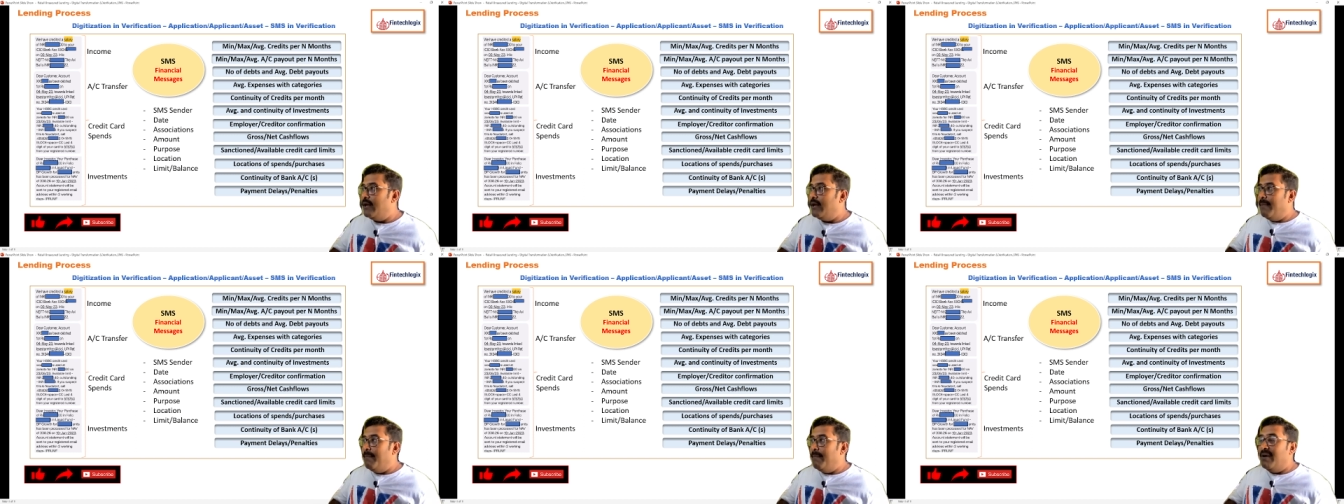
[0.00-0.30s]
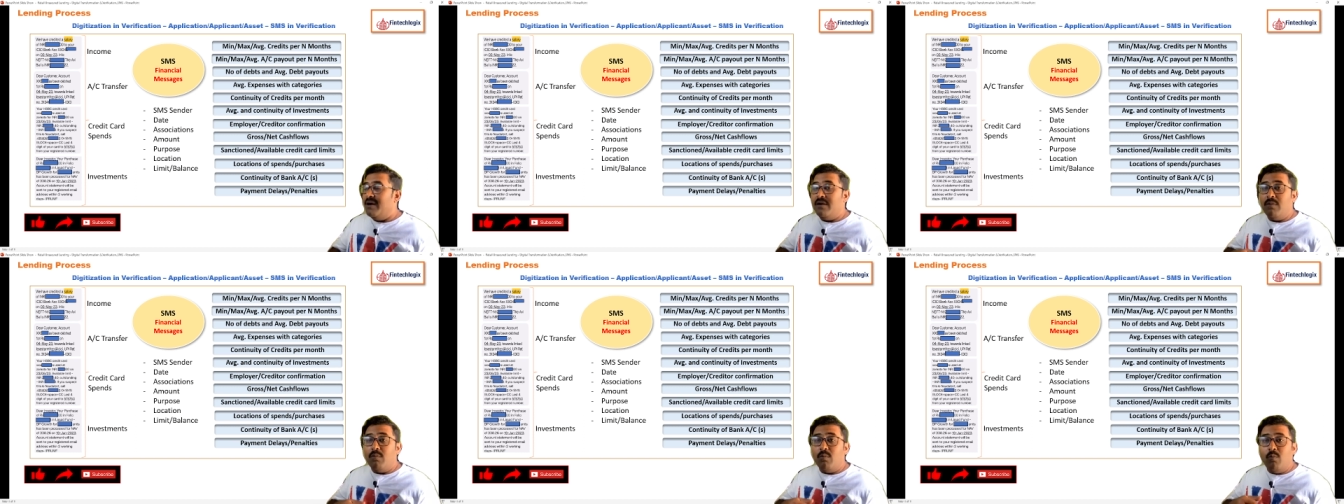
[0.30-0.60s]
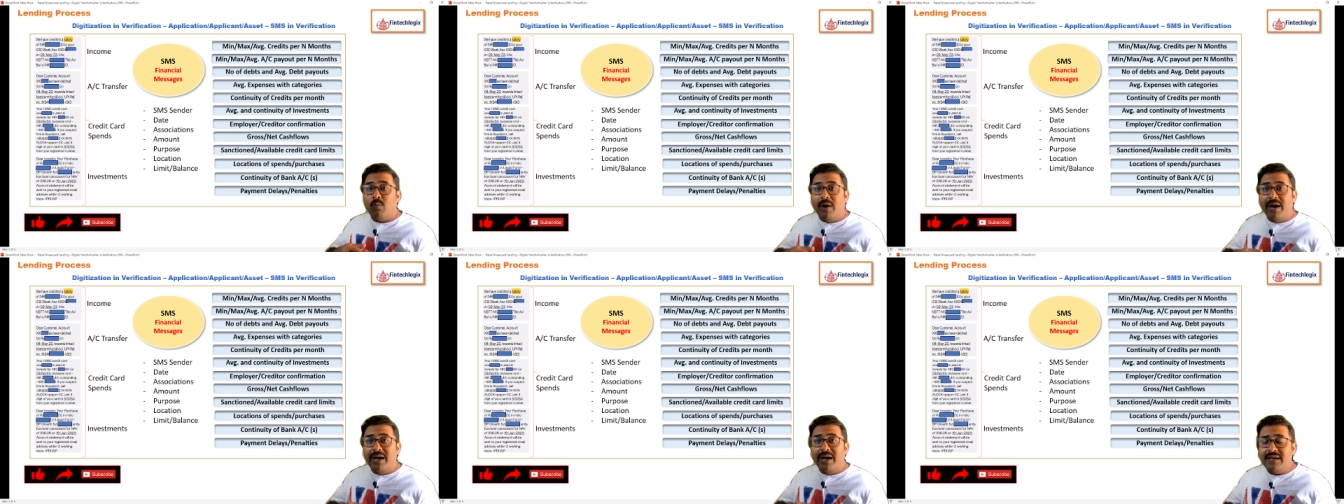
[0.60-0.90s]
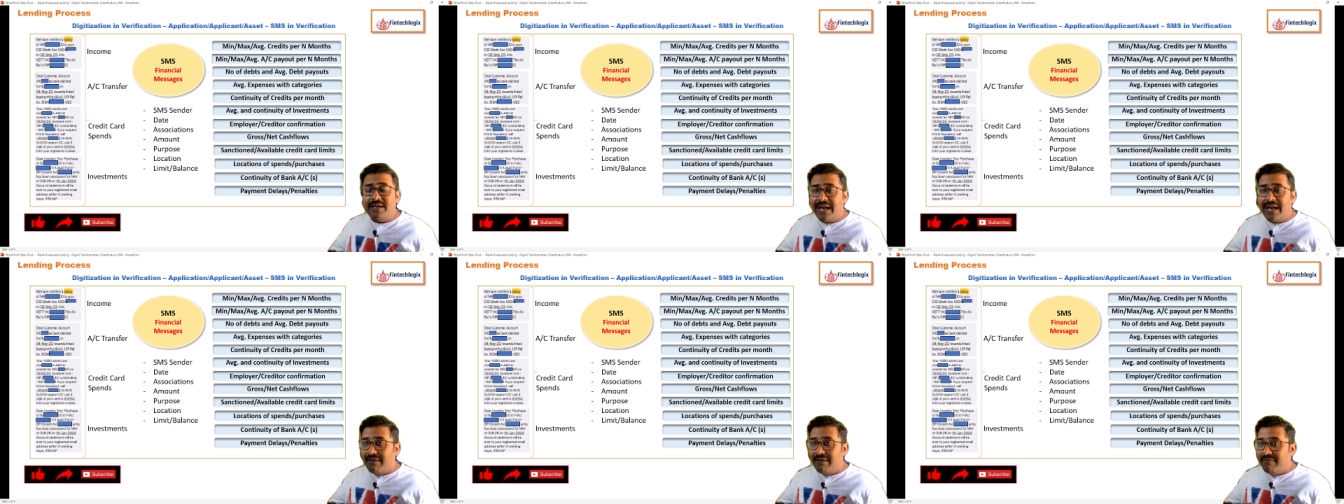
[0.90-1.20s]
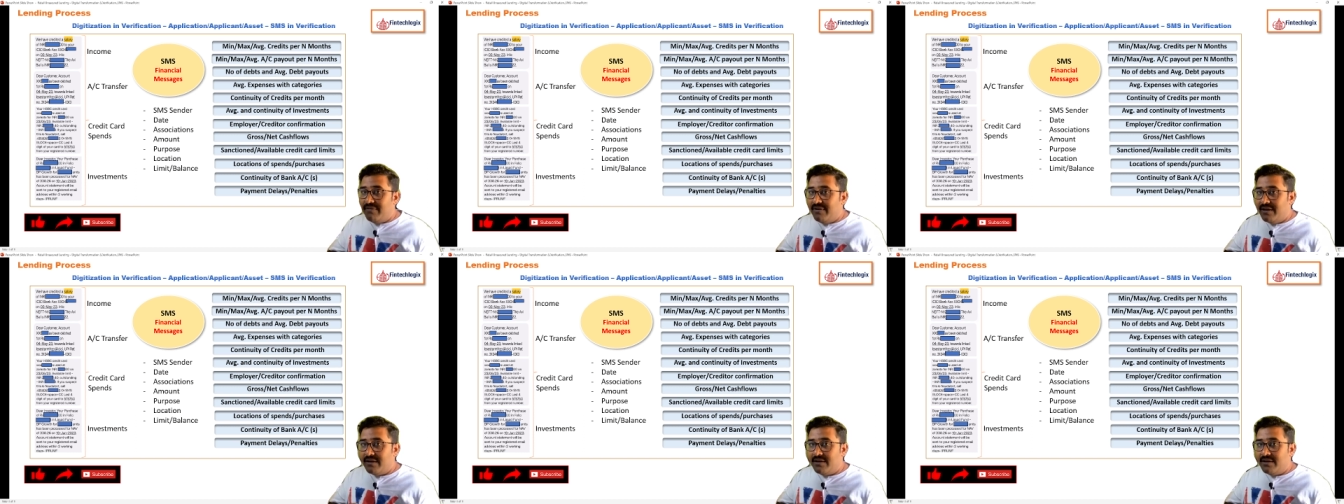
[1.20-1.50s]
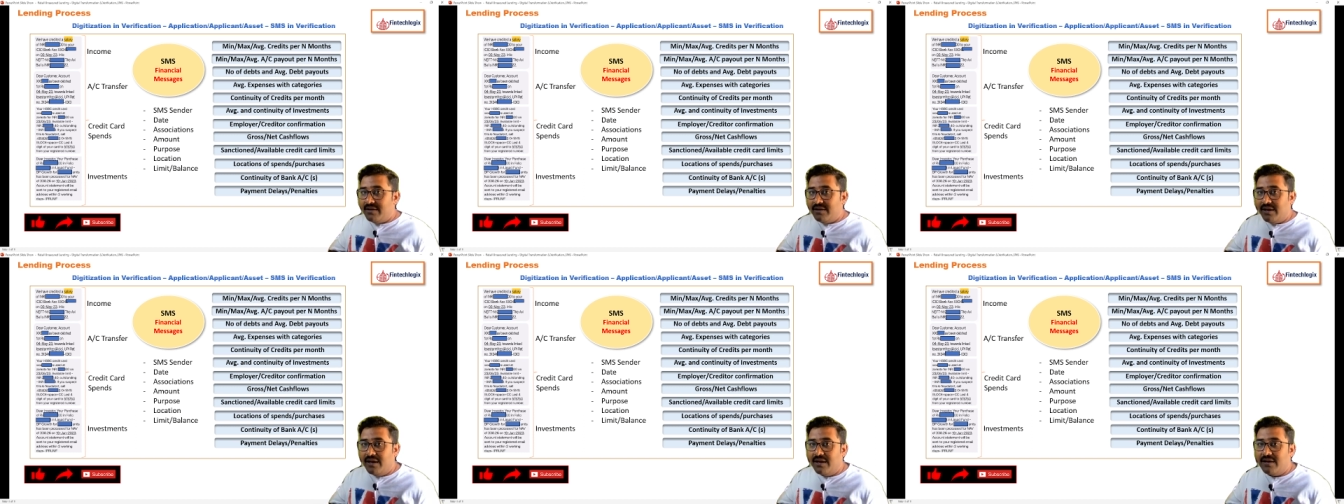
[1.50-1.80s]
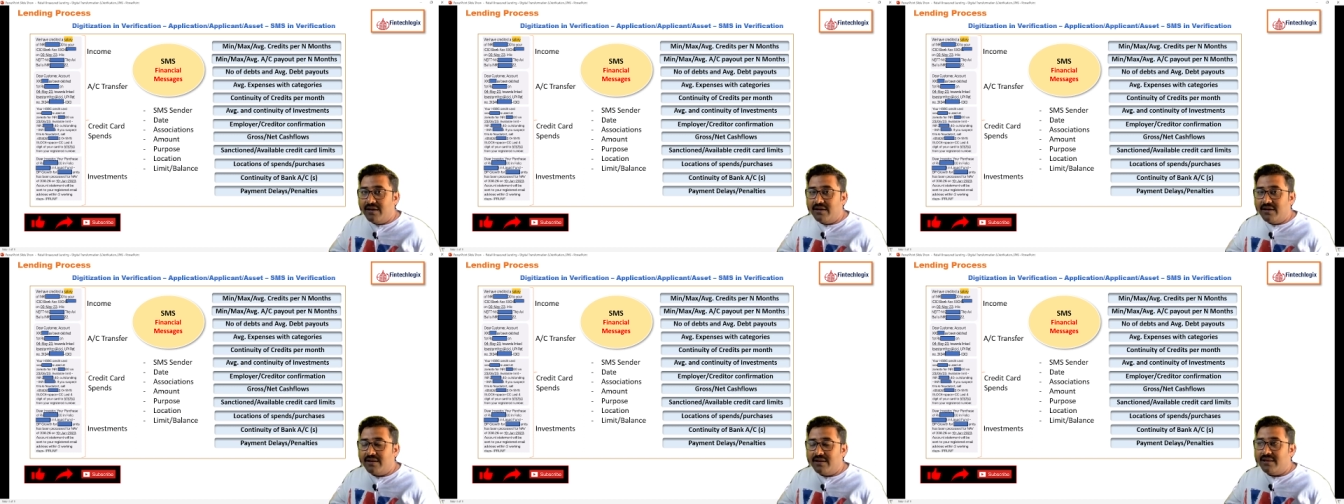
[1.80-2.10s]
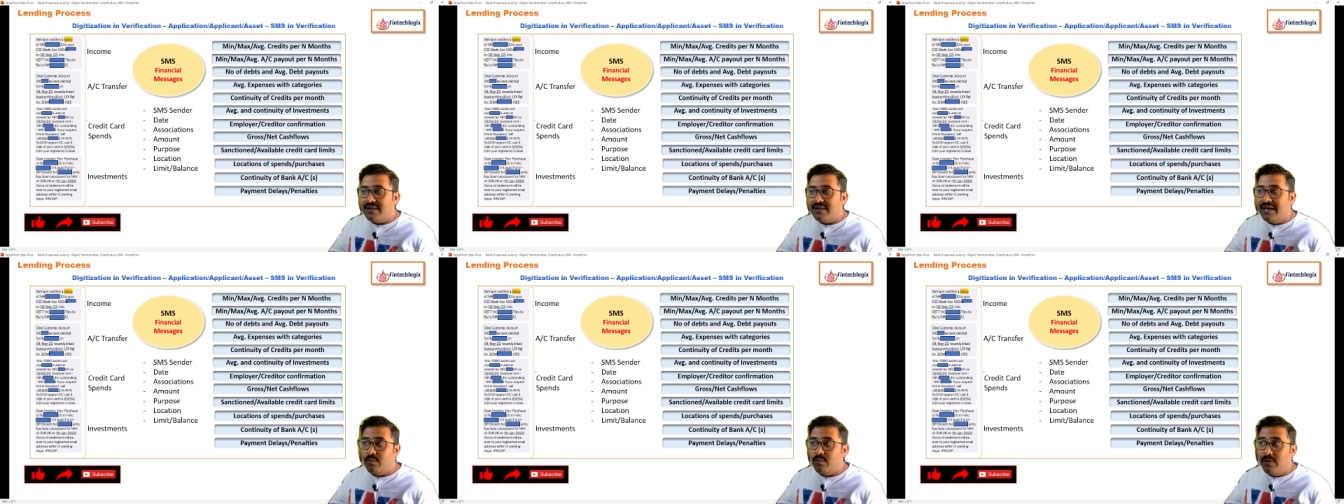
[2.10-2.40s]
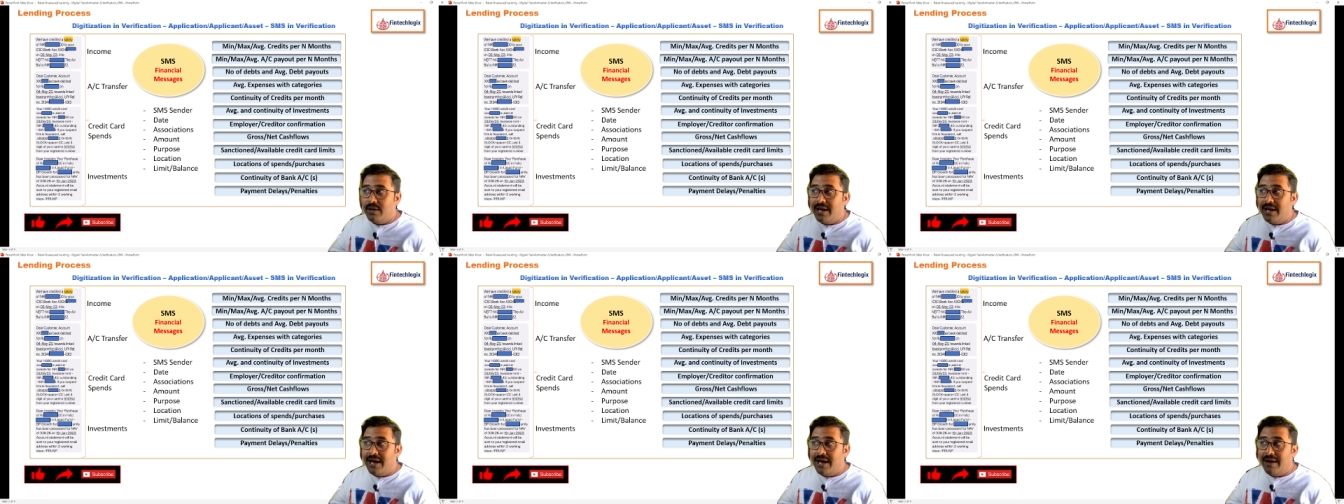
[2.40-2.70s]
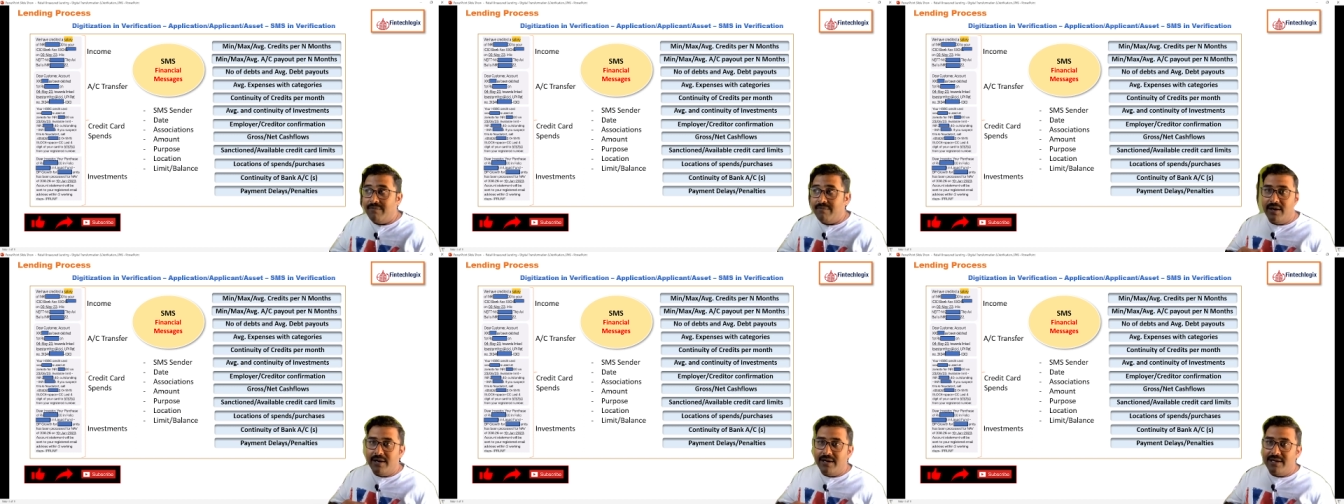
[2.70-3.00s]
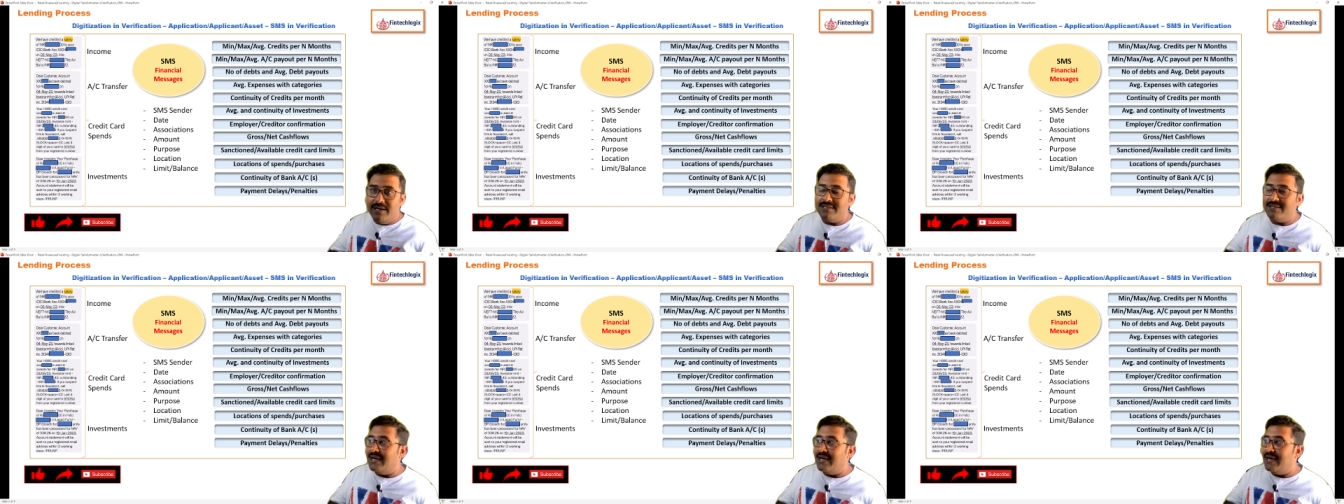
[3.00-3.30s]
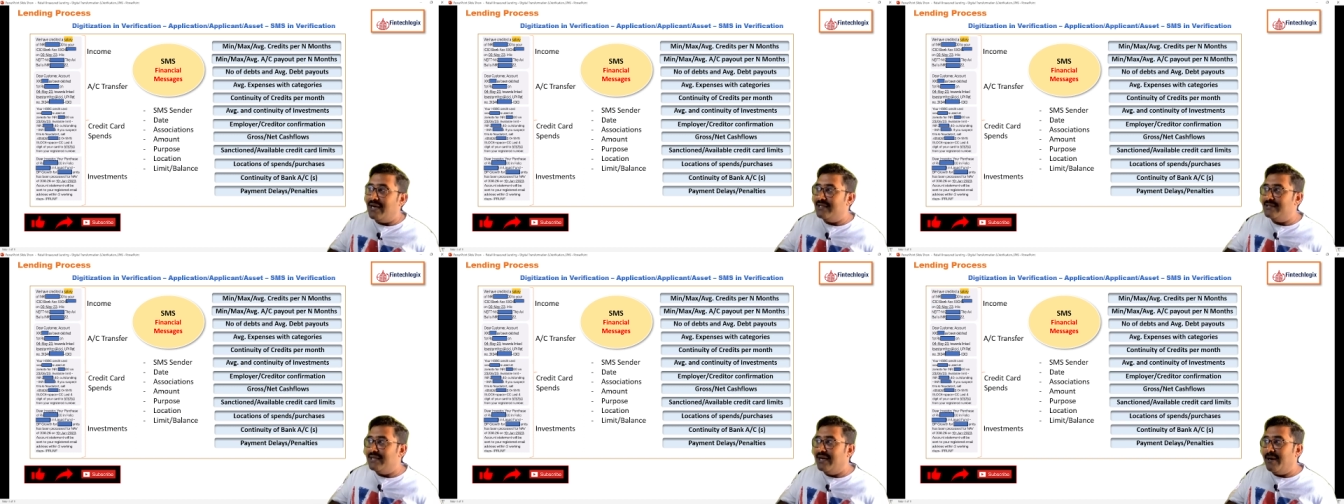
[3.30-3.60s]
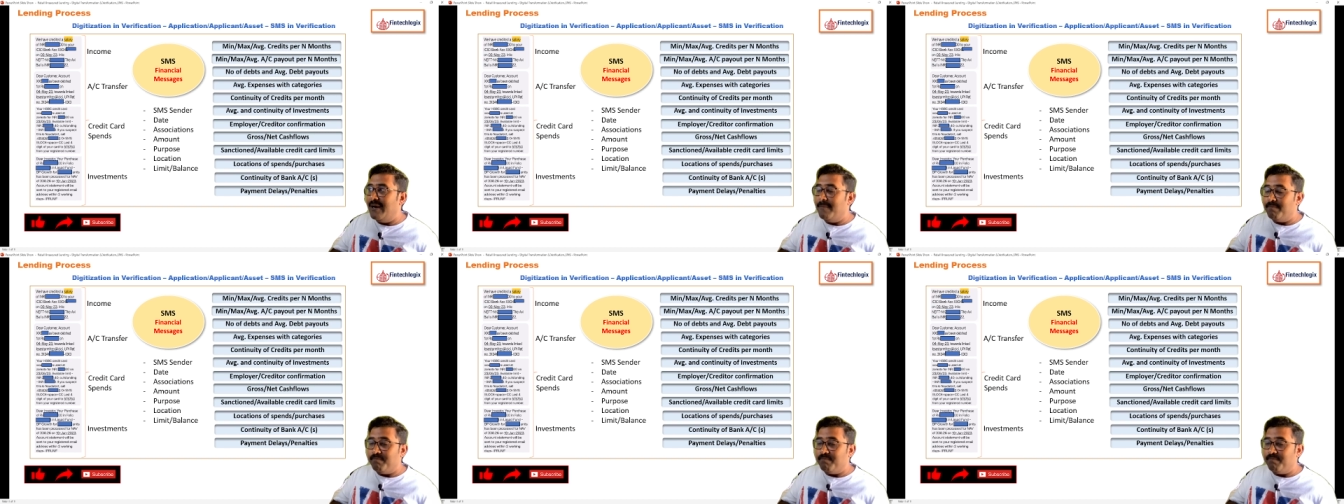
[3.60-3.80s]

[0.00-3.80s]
But one caveat here that we have to understand is that